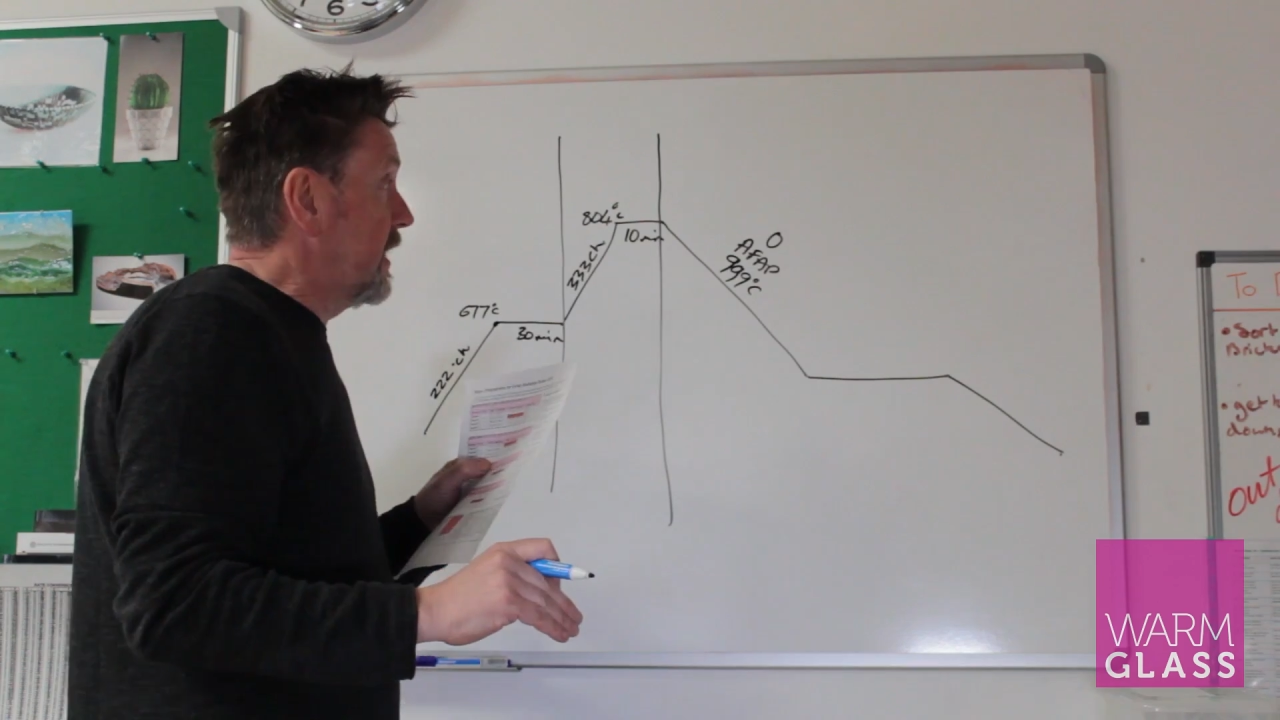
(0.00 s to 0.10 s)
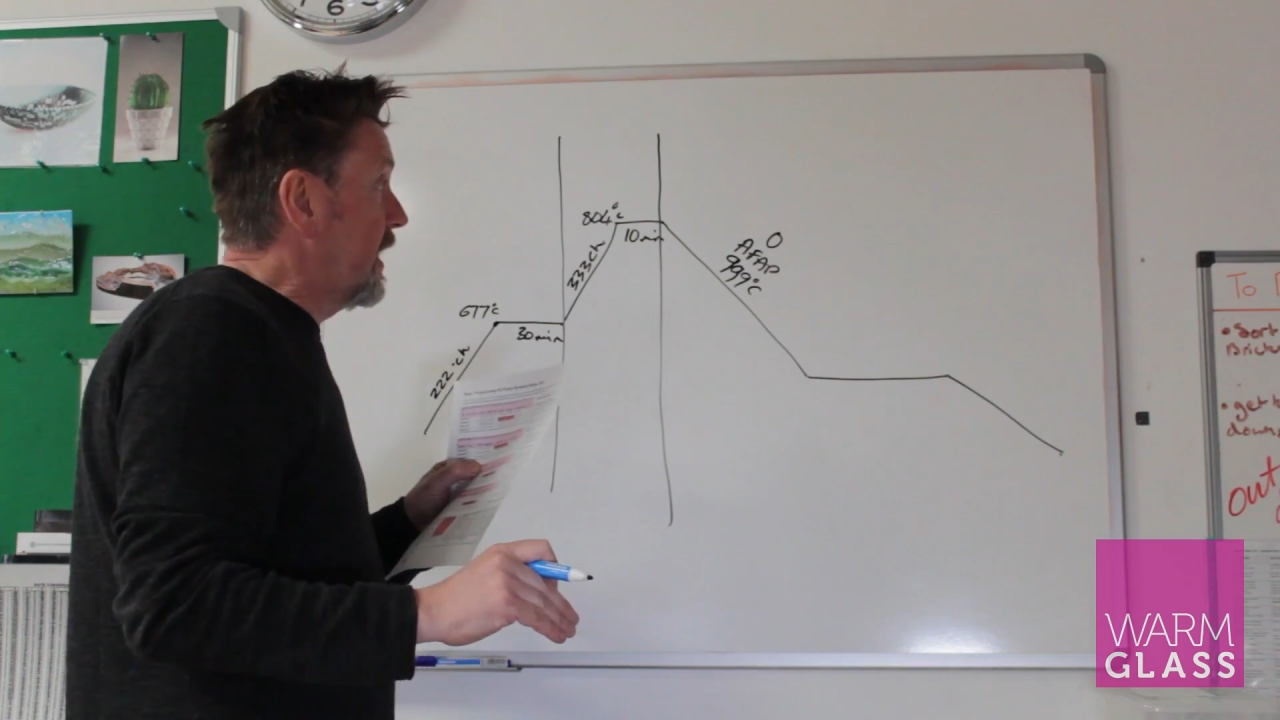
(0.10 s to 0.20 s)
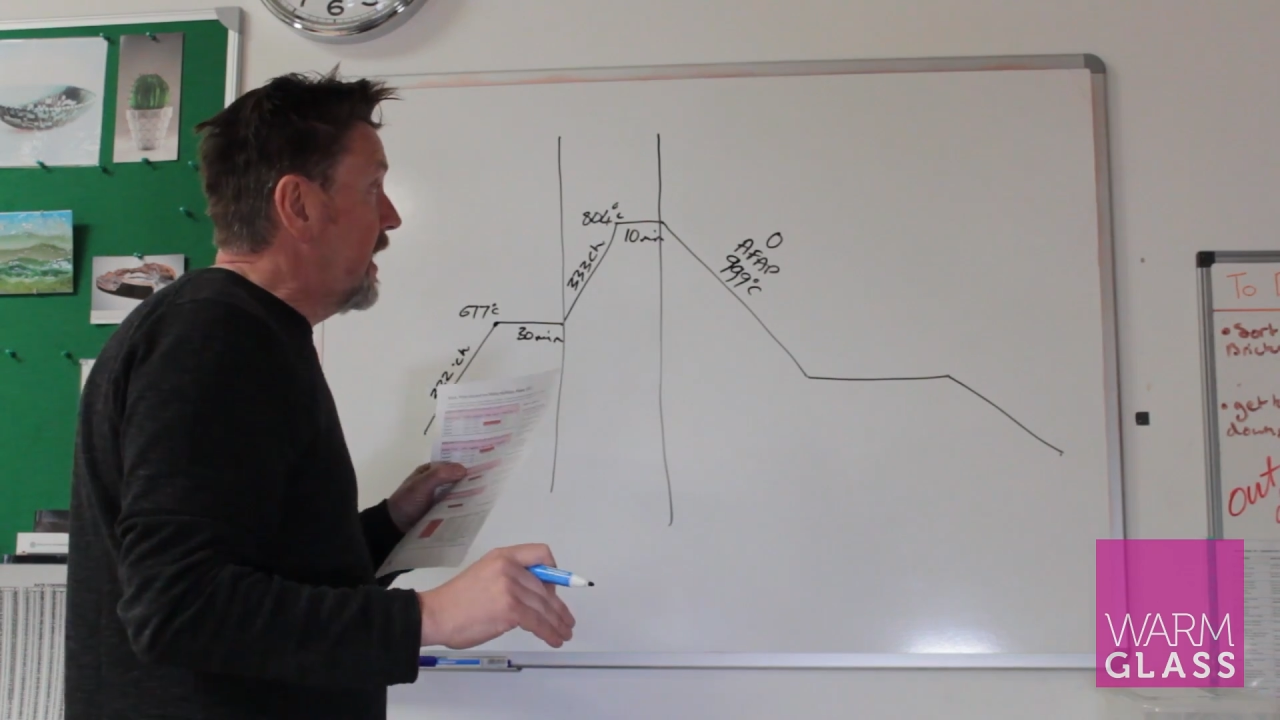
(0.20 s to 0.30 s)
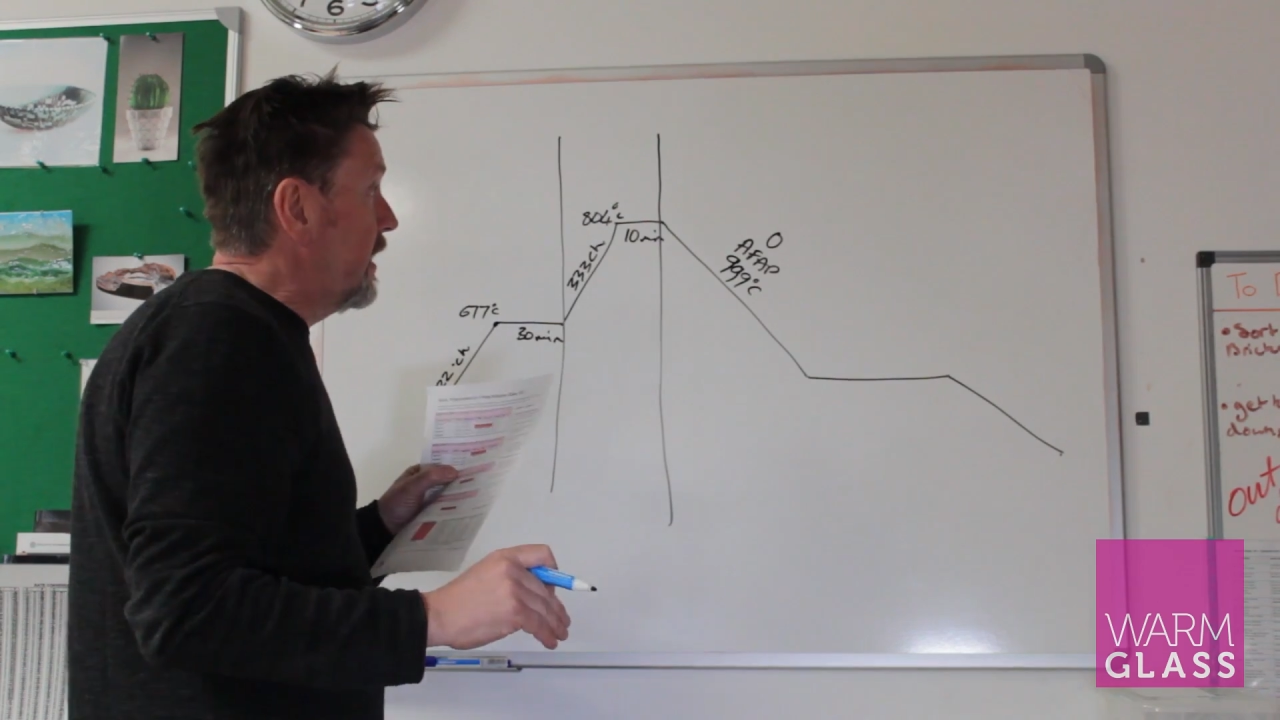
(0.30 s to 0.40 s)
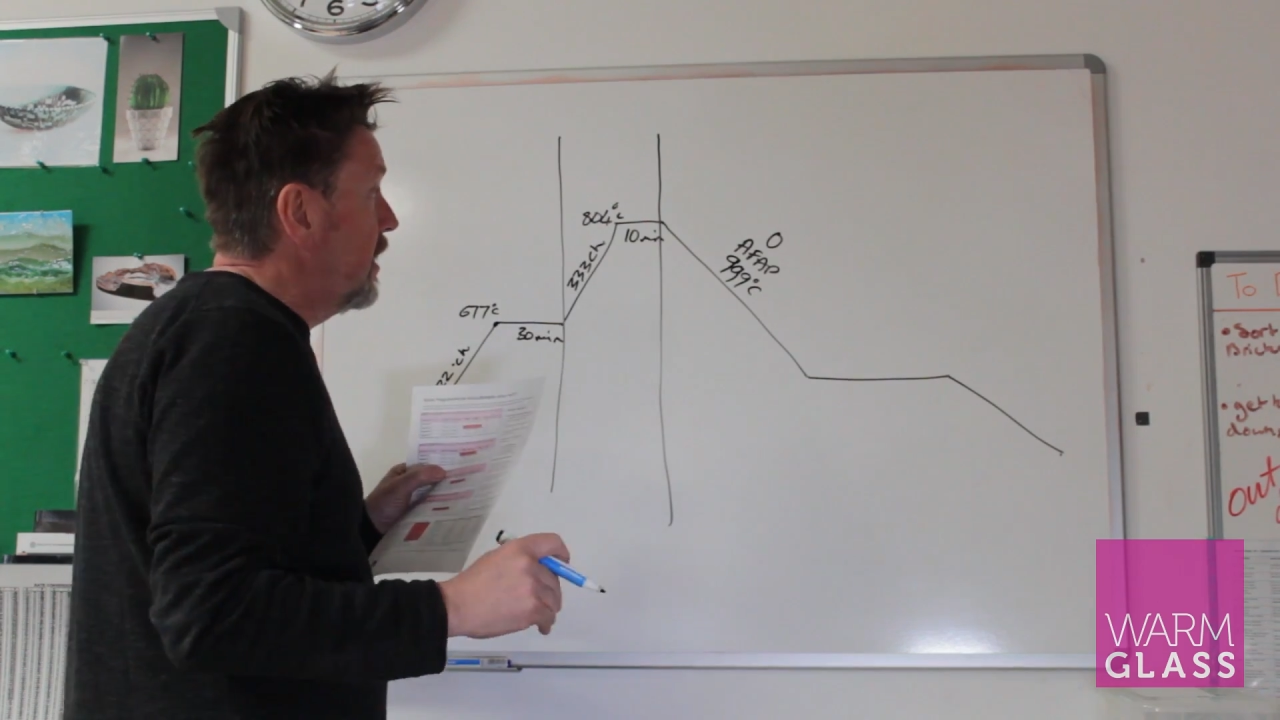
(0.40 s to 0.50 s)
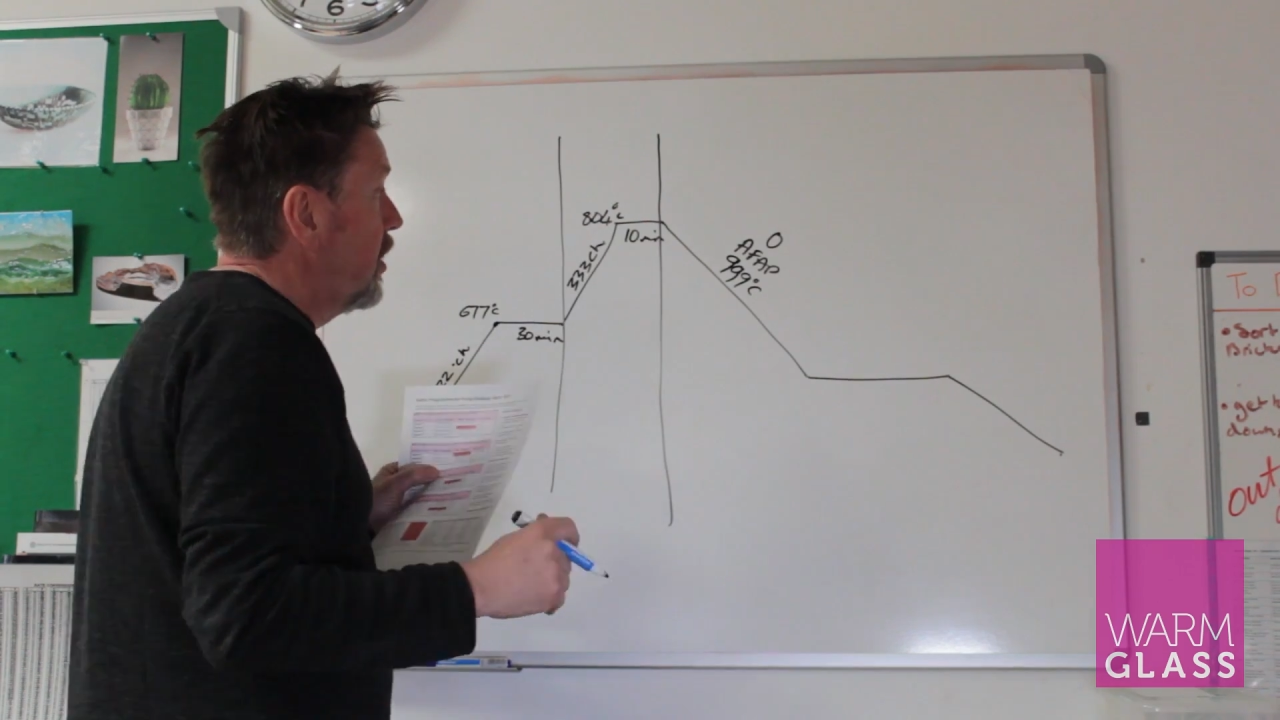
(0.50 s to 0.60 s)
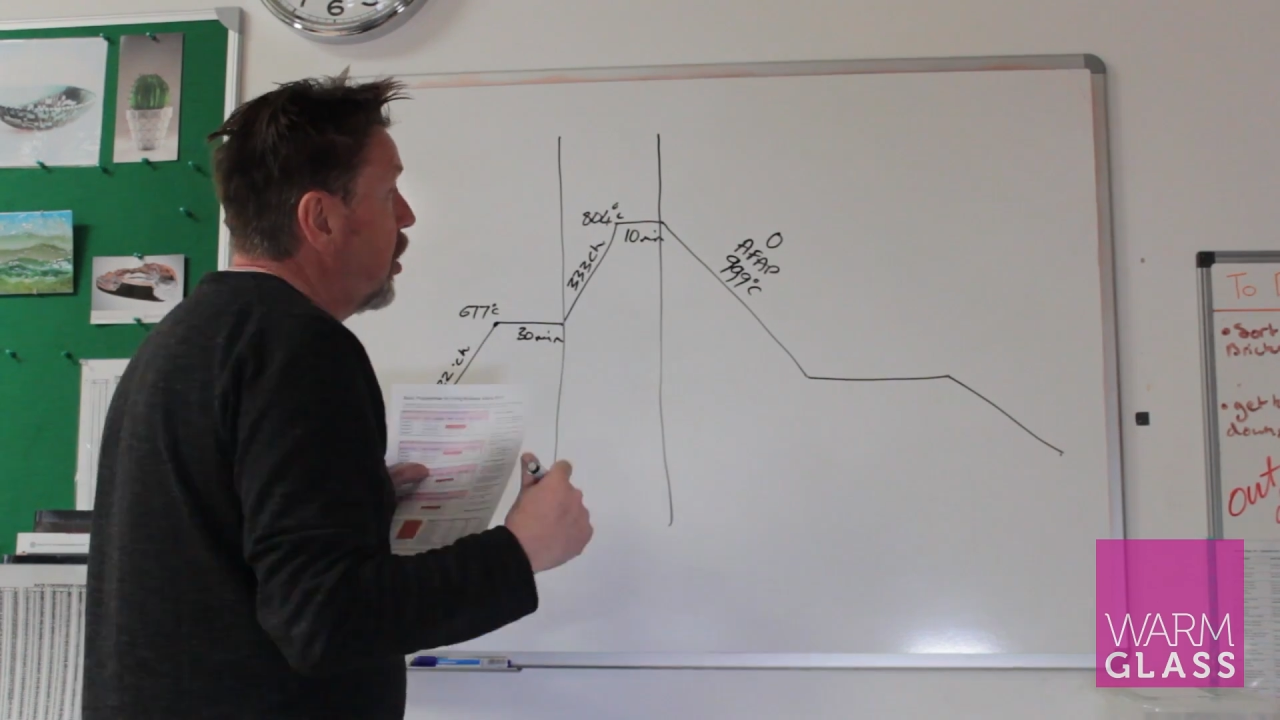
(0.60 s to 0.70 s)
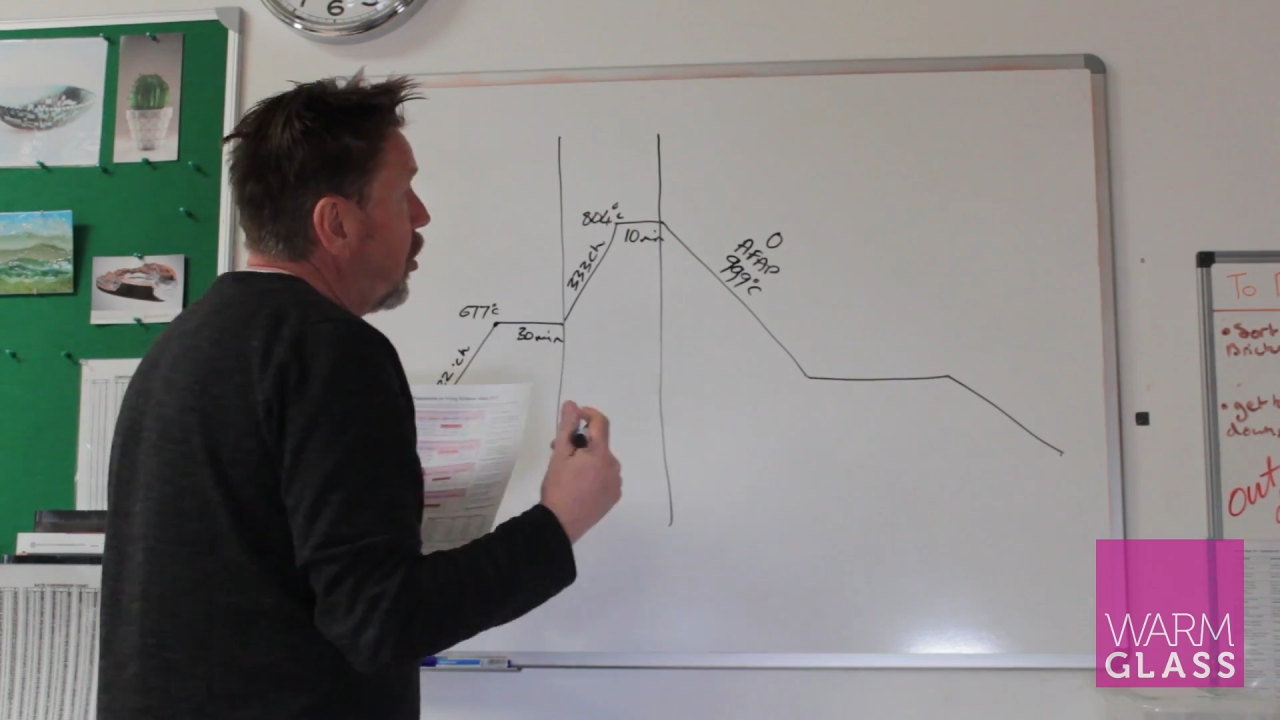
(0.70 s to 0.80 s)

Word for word: it can,